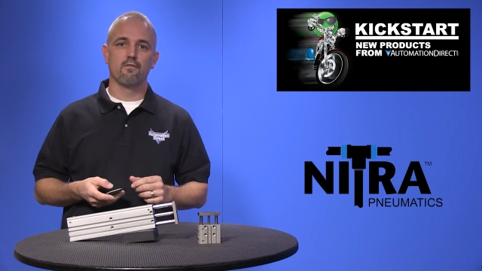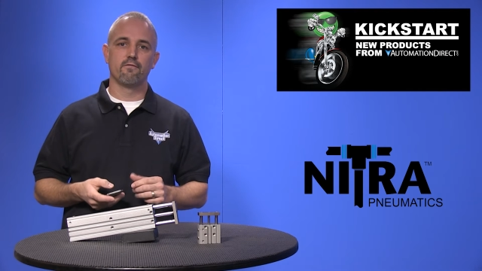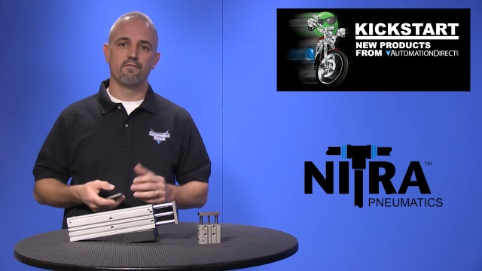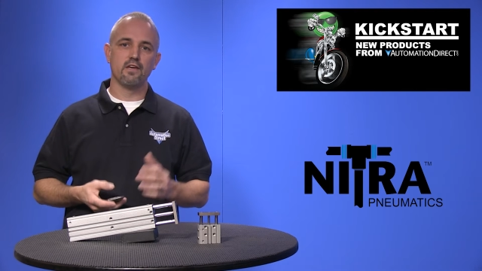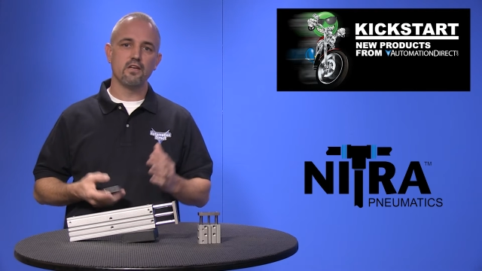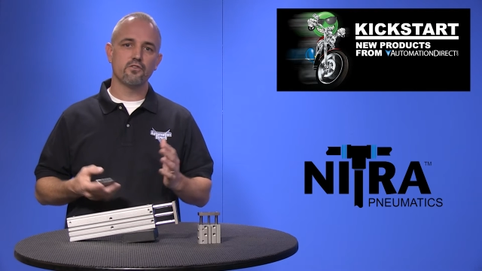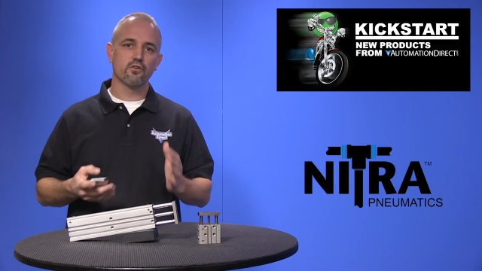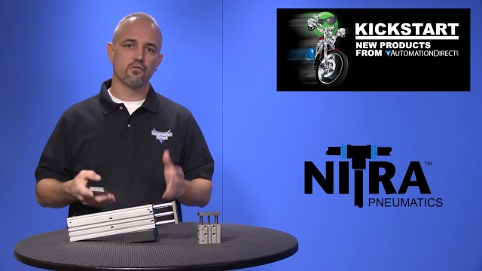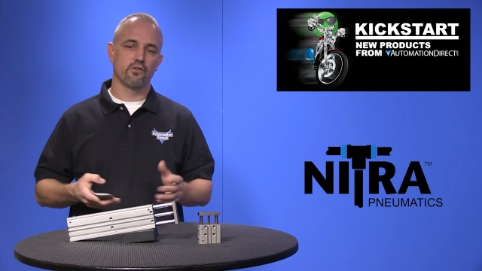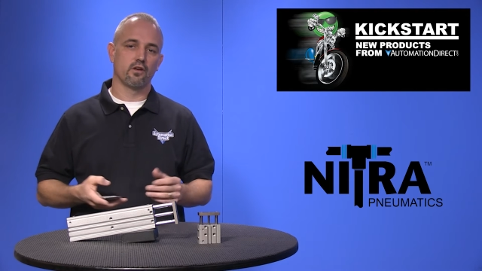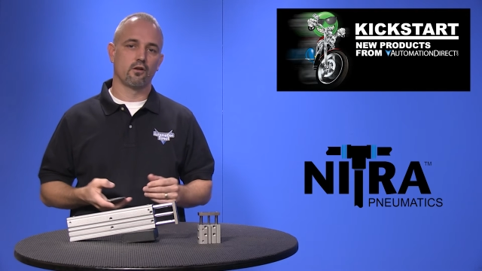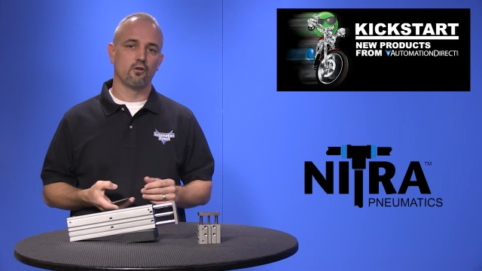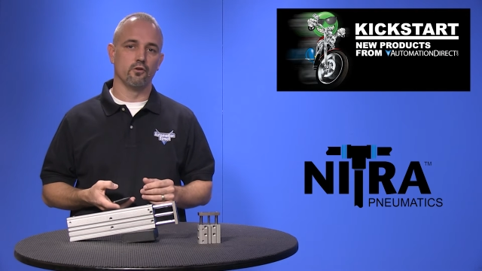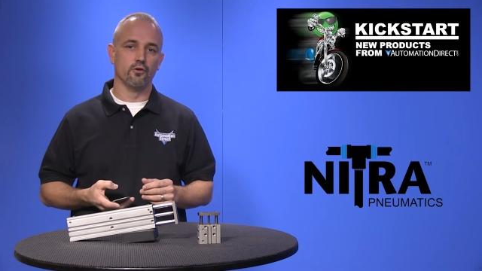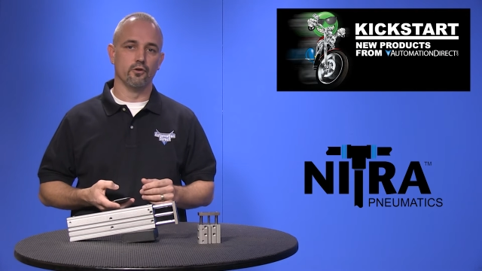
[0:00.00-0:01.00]
Features
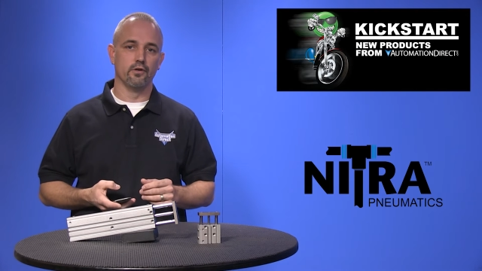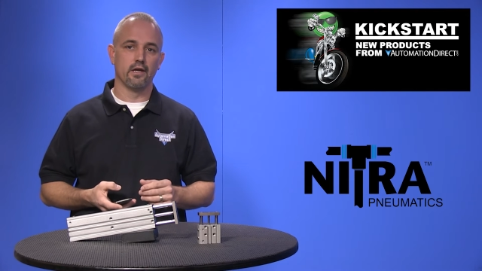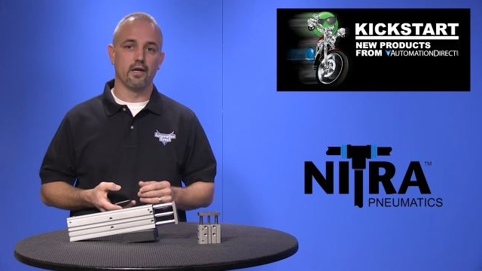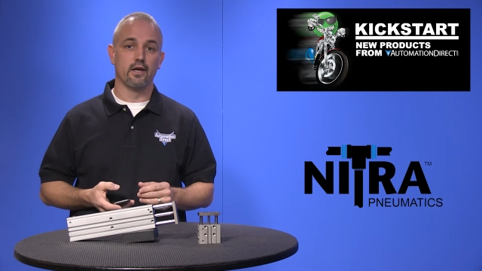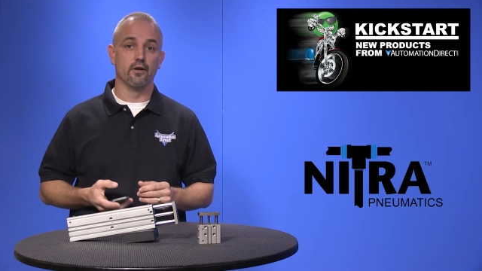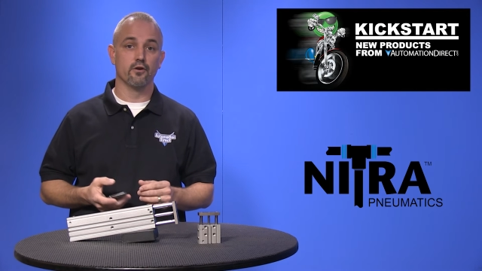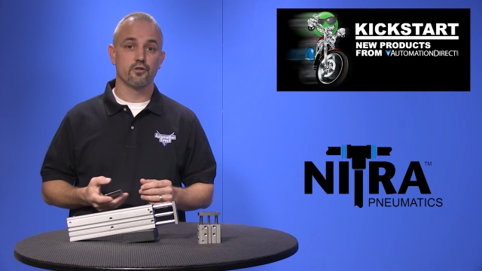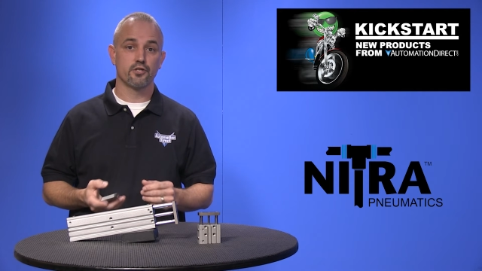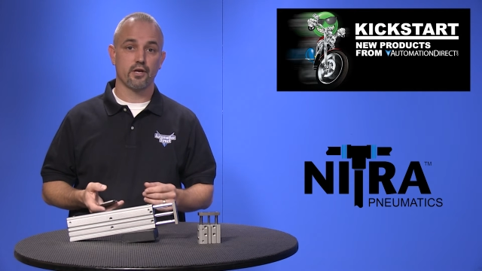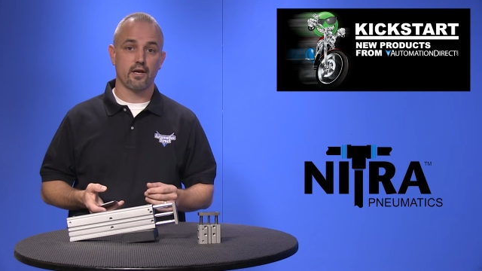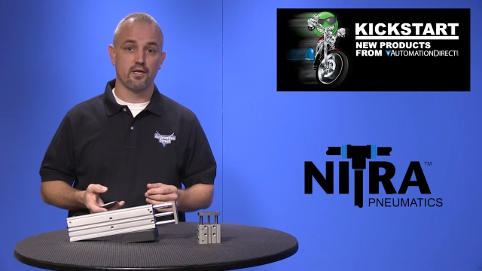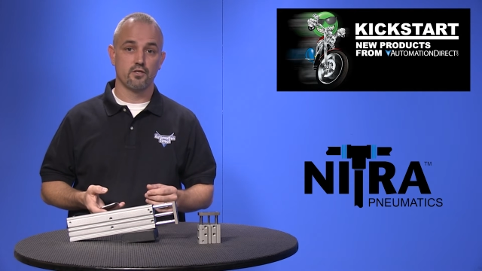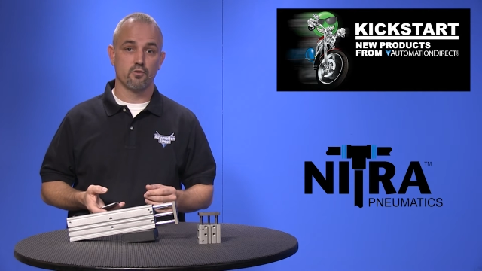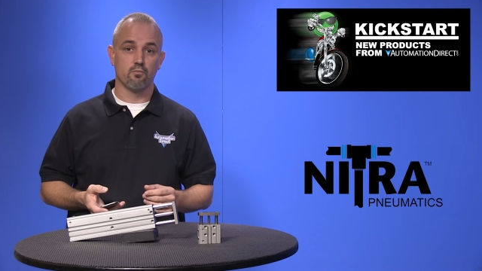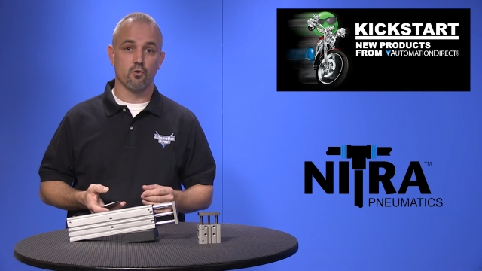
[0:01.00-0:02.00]
include
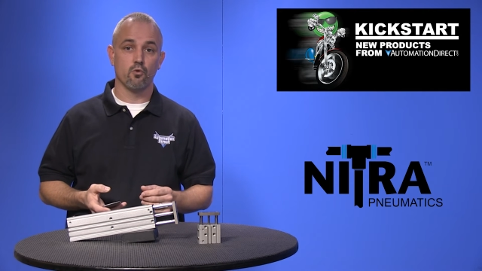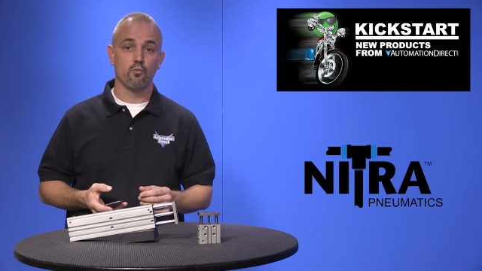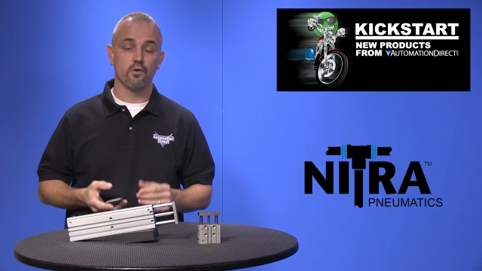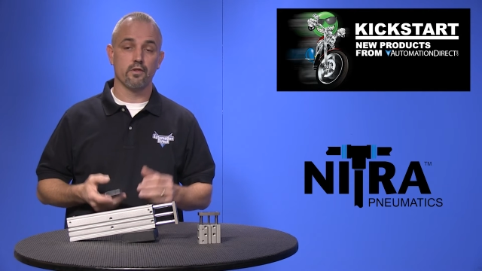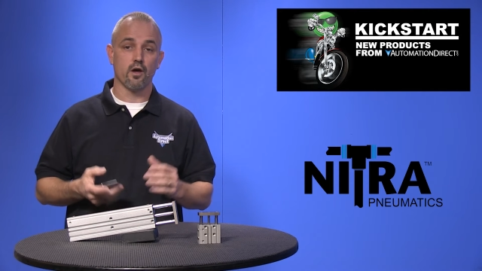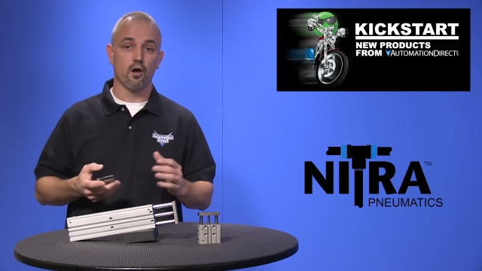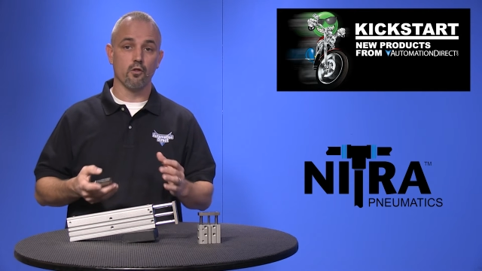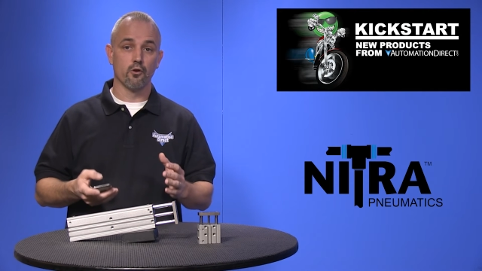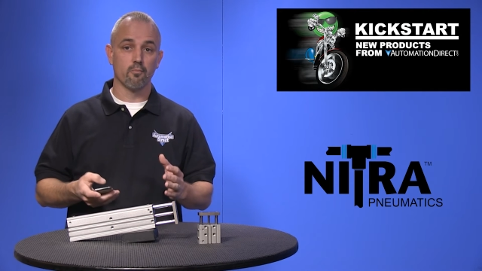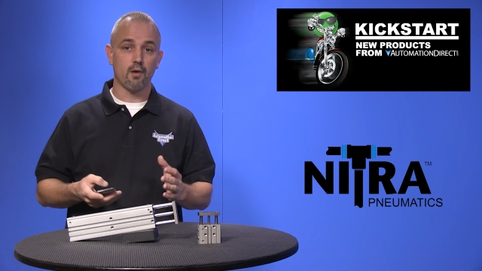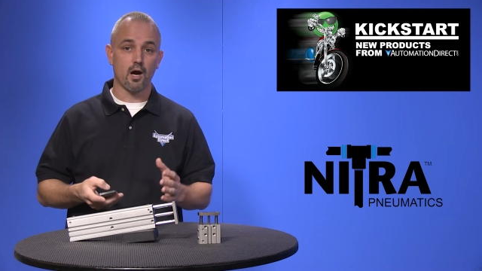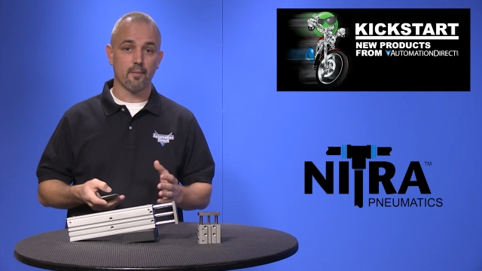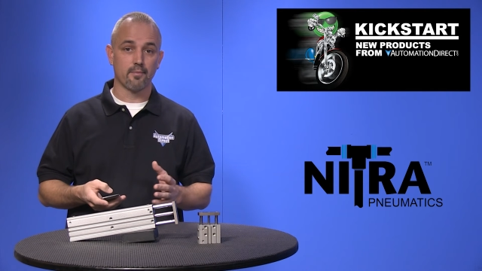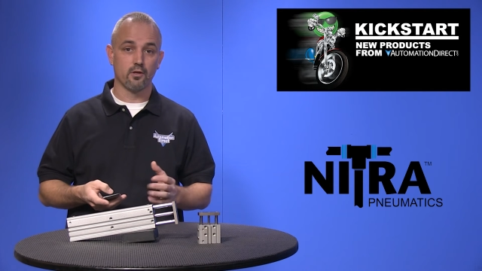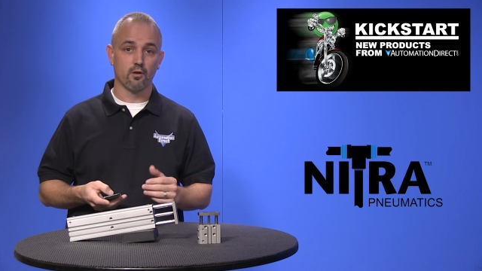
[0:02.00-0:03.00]
interchangeable with other
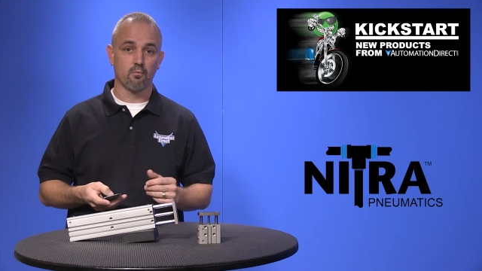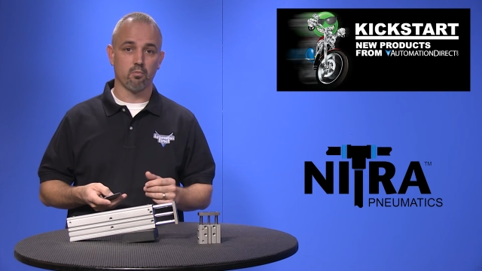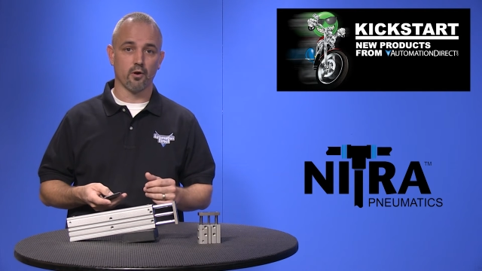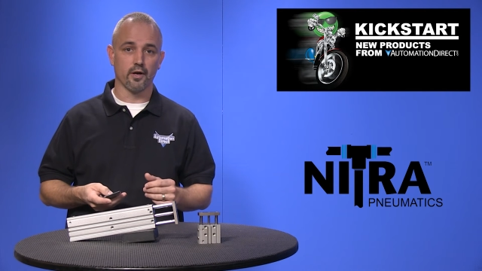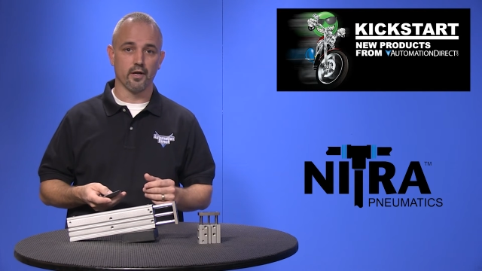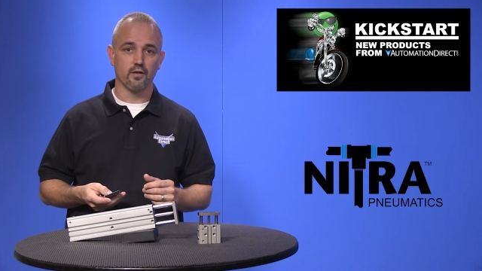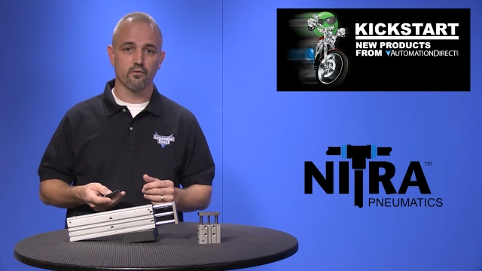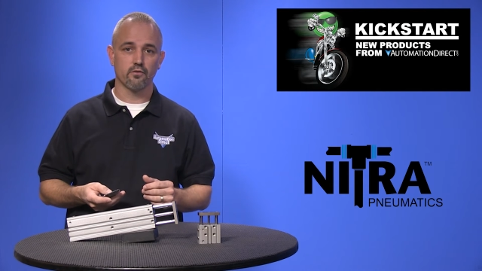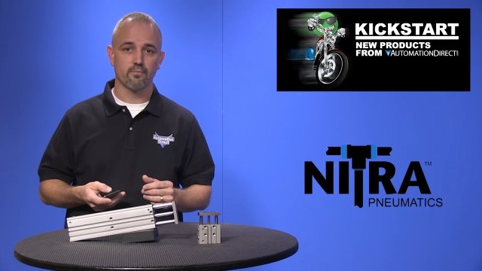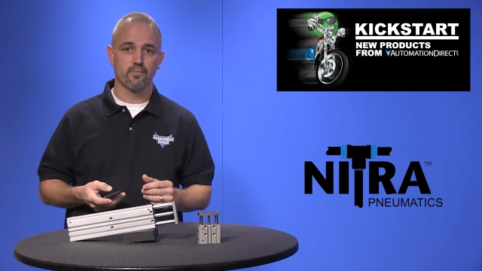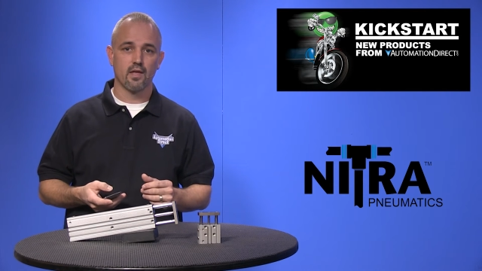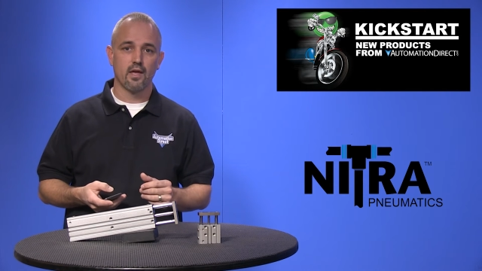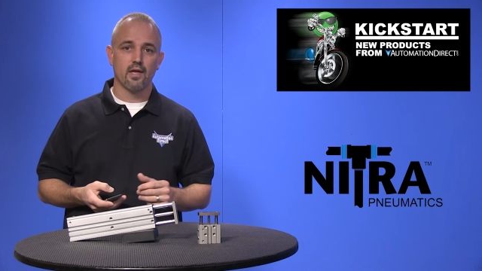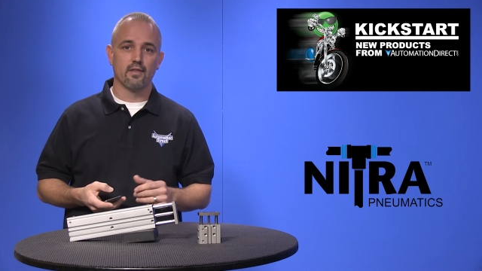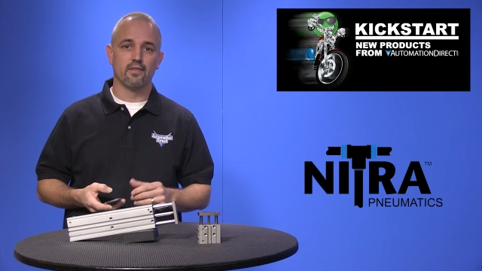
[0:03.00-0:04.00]
popular brands.
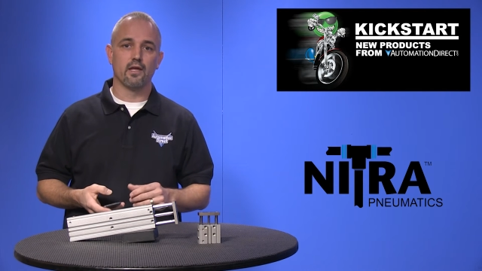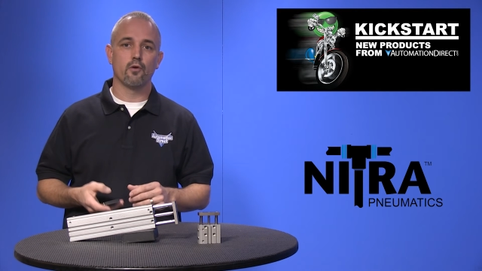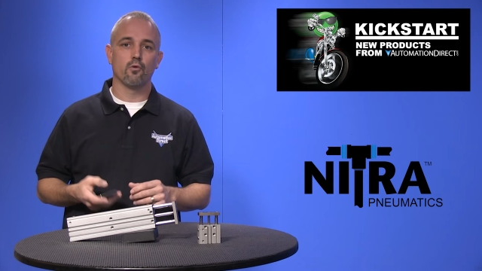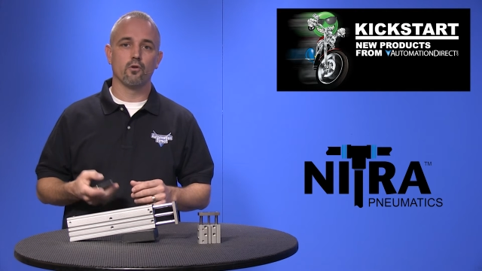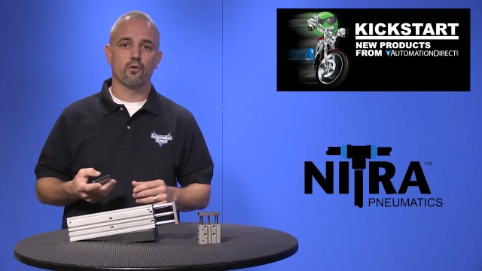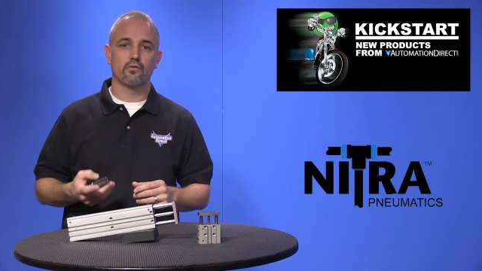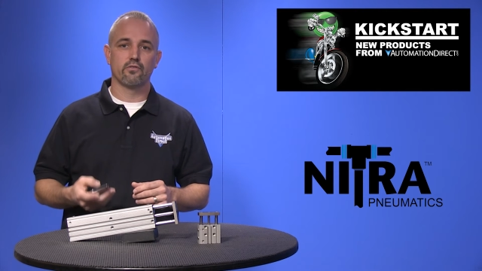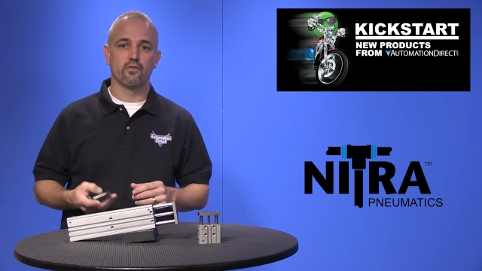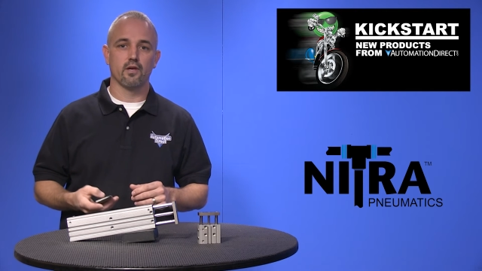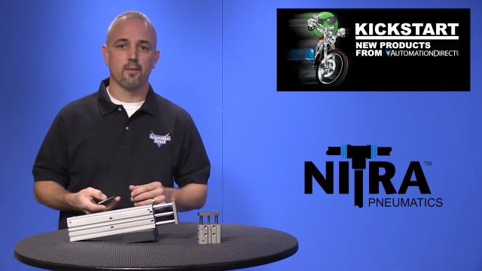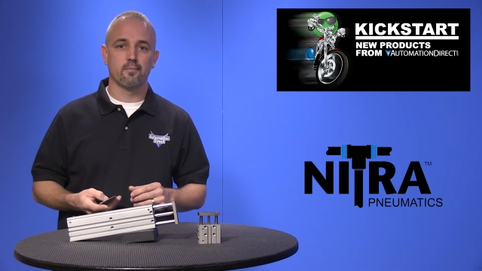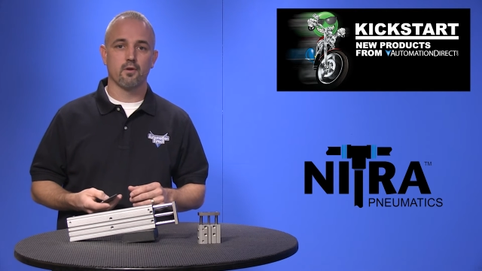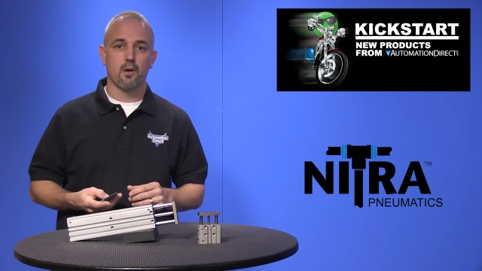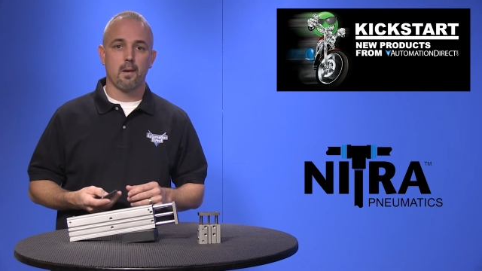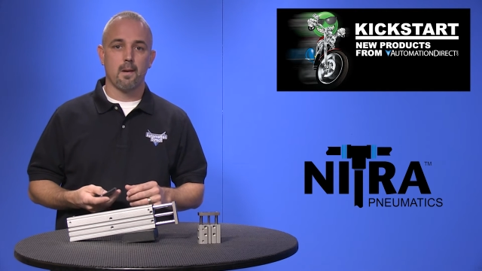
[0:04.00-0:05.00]
They will
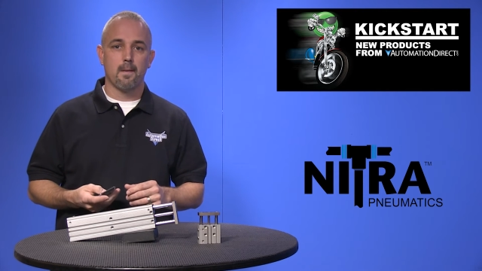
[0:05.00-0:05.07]
accept